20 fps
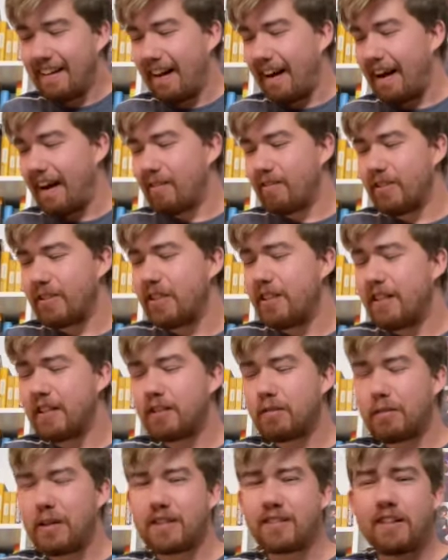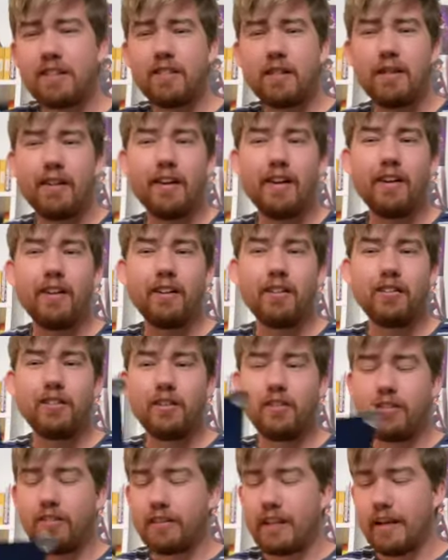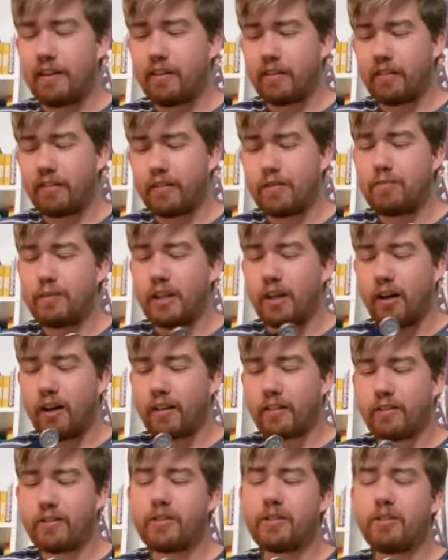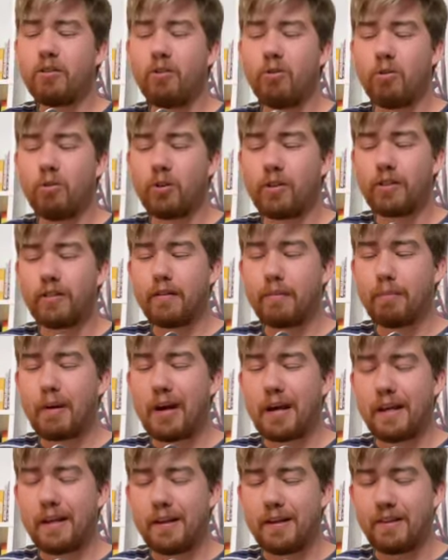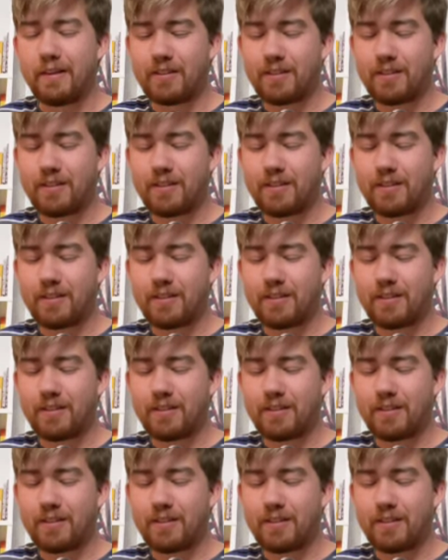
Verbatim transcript: I wasn't expecting the letter from the author or the pen.